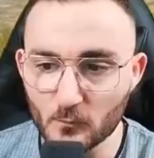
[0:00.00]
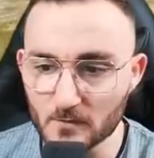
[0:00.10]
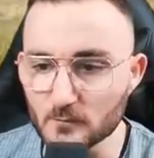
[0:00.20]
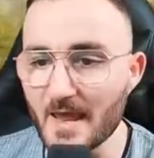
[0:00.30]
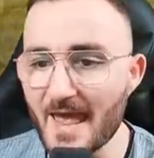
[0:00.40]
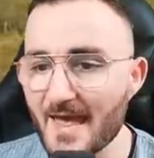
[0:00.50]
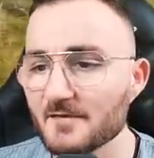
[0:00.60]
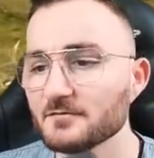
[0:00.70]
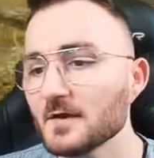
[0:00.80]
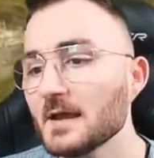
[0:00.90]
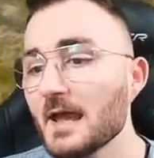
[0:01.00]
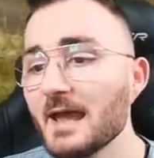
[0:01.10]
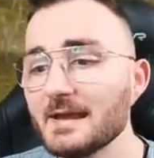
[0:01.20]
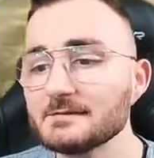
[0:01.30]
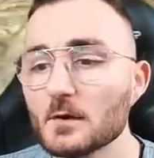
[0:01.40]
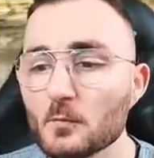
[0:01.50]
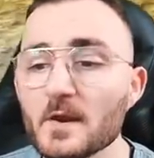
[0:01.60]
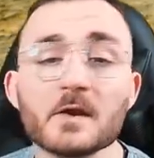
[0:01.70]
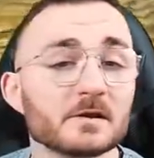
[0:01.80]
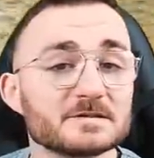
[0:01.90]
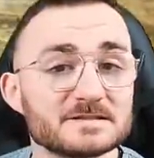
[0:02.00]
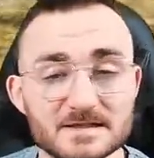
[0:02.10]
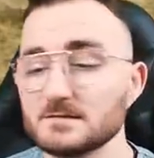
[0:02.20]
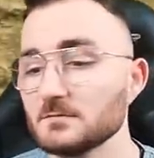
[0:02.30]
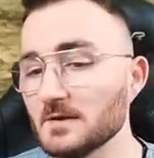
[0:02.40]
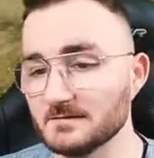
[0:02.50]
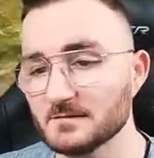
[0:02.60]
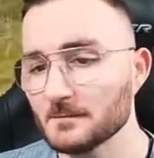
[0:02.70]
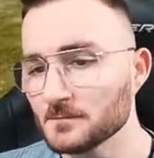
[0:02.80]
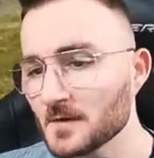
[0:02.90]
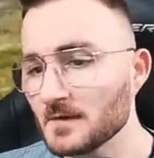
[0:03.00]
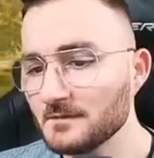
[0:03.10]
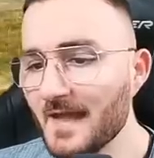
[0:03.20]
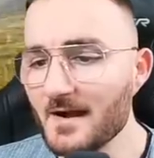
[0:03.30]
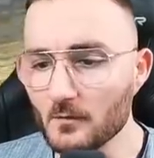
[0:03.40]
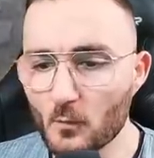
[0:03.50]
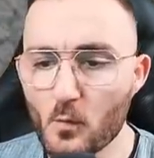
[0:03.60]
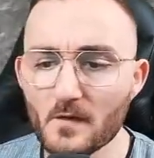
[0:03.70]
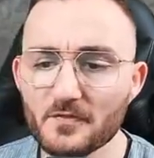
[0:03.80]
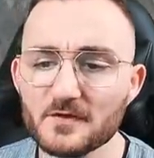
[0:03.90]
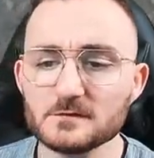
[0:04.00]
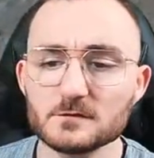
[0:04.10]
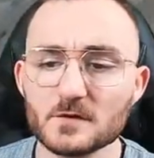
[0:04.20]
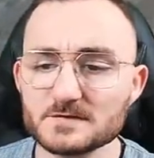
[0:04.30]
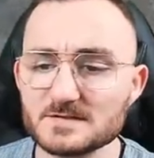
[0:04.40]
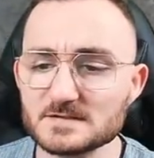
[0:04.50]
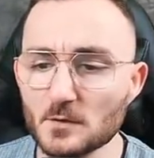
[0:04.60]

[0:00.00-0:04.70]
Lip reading: what we have and we are gonna stick to it. Now, one thing to notice